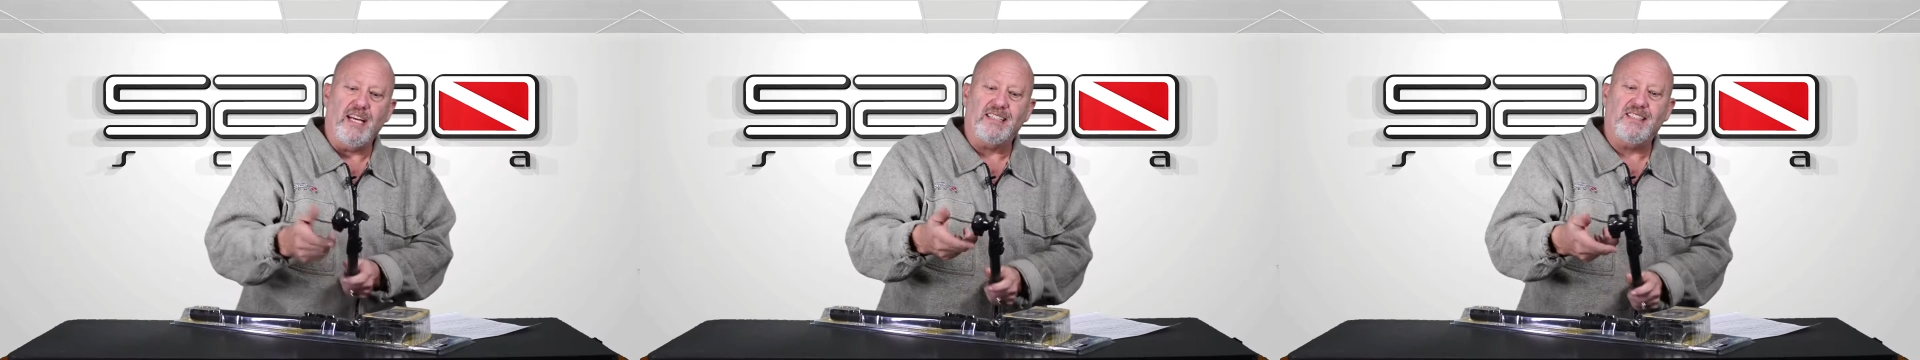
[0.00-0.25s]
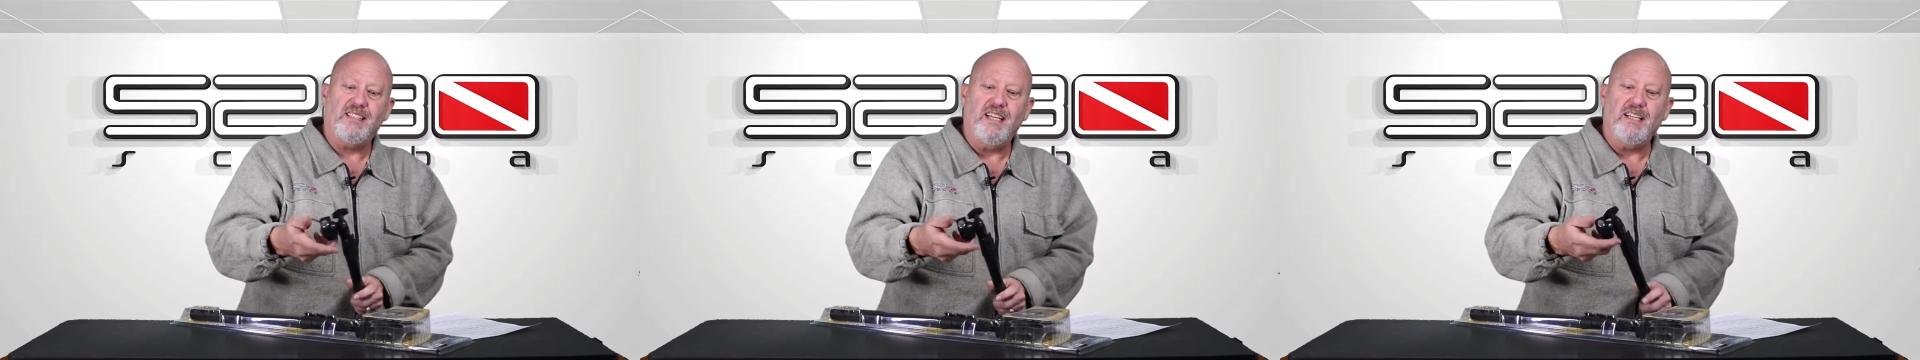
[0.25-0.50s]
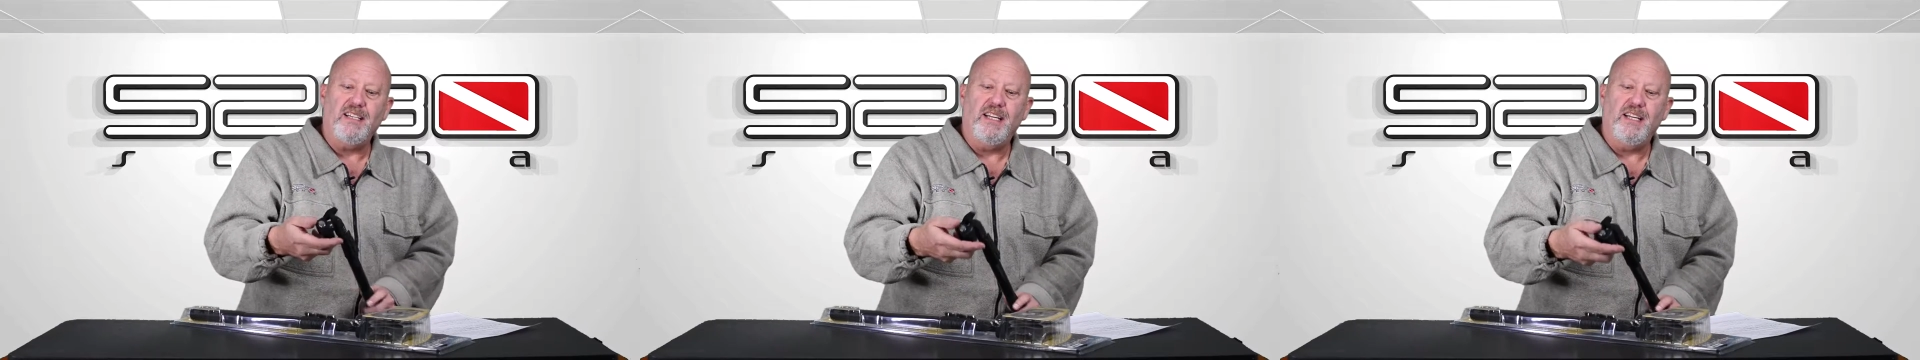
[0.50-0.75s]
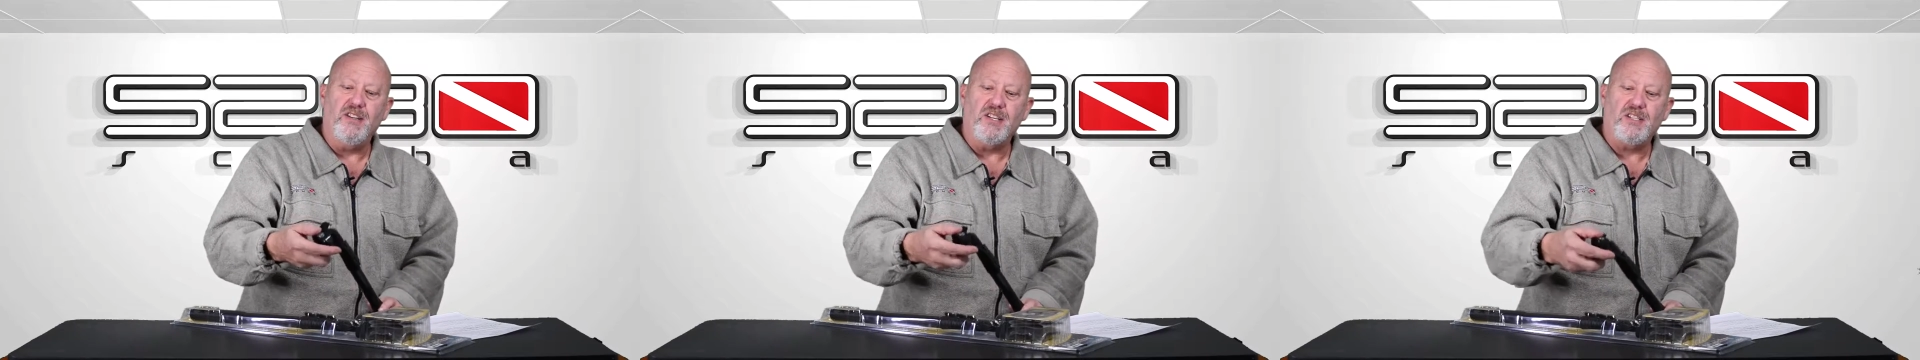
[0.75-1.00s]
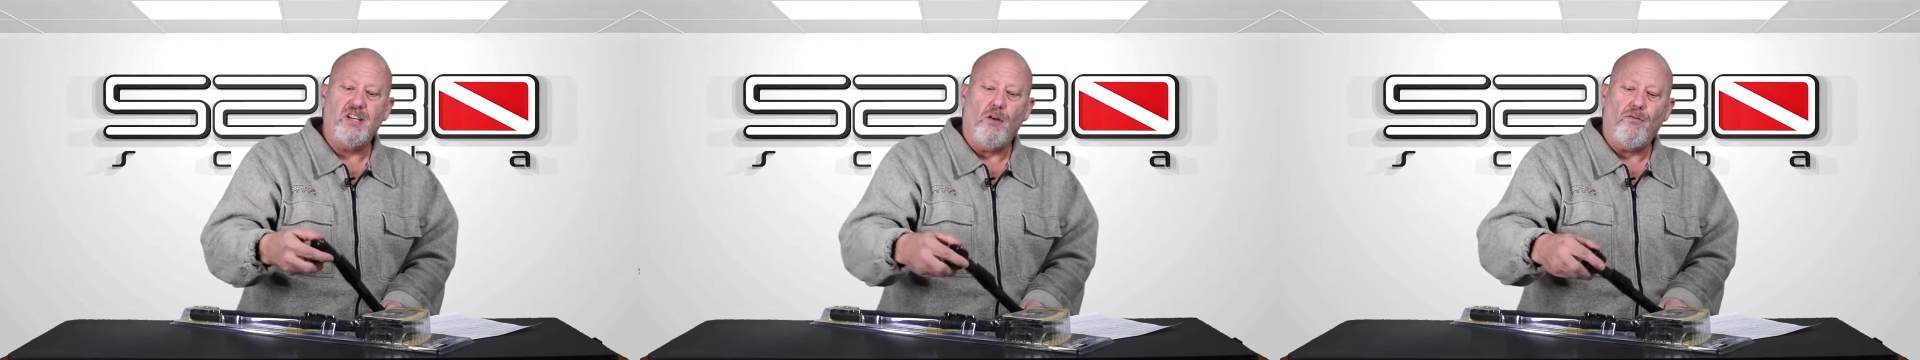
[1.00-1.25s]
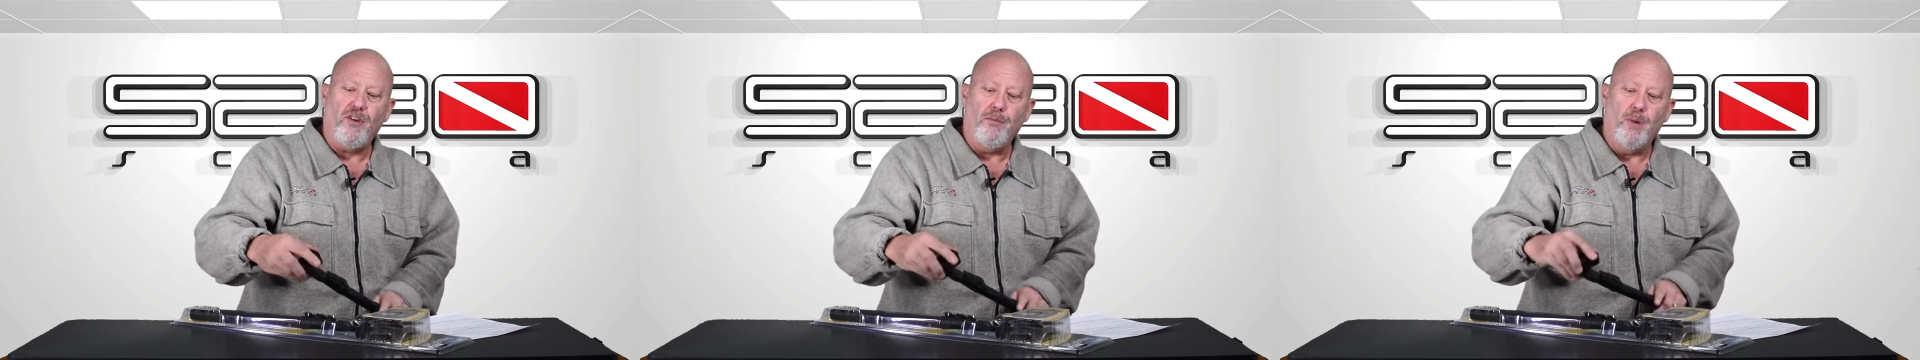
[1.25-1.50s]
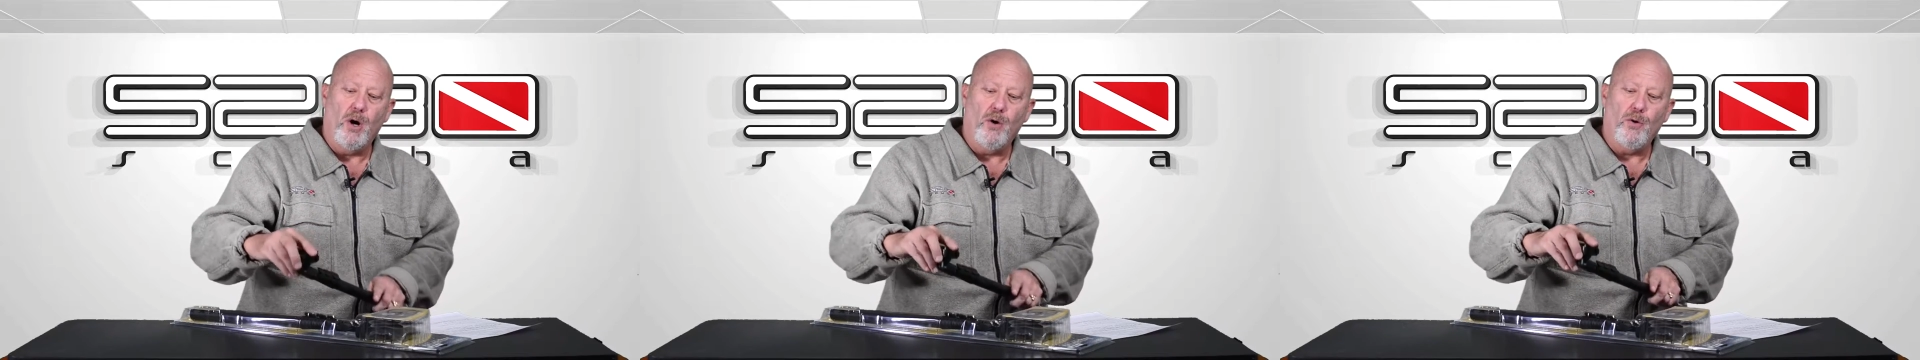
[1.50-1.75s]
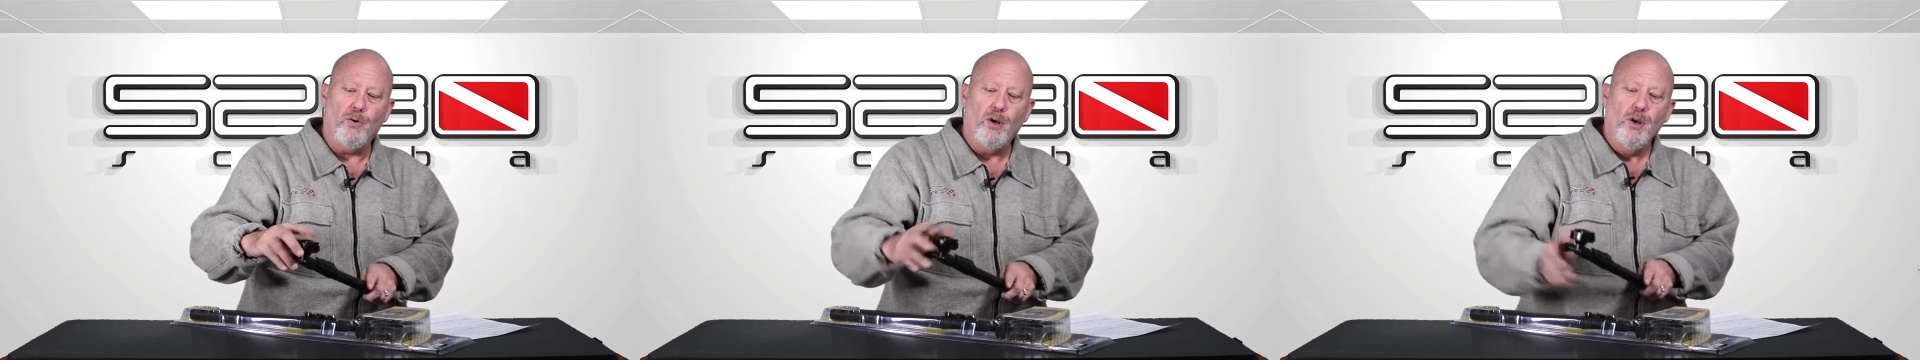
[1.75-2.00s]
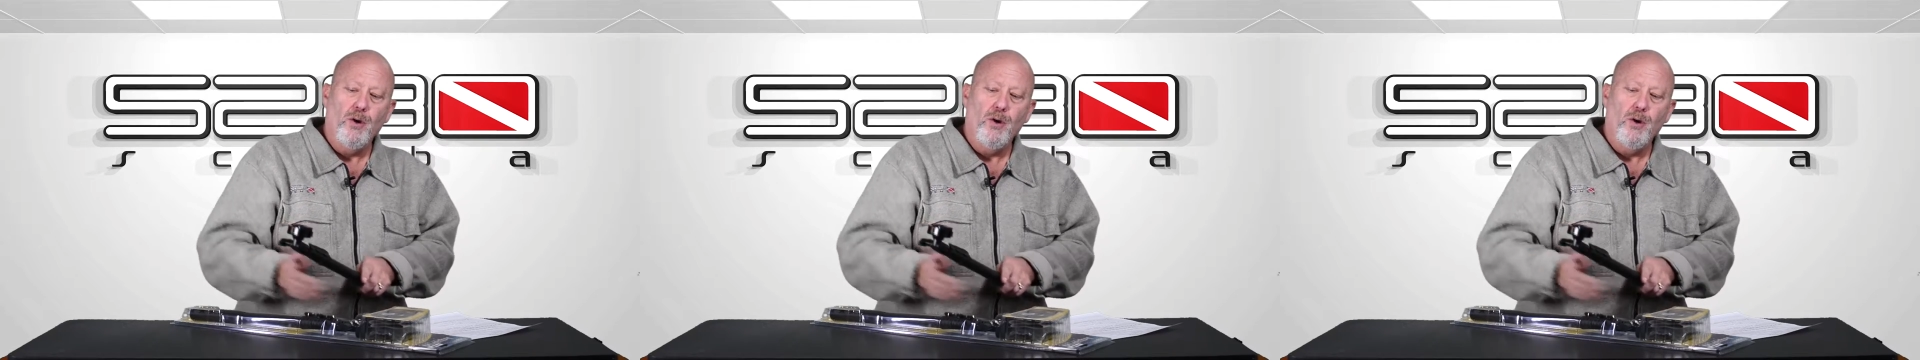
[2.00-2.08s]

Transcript: extended in the selfie mode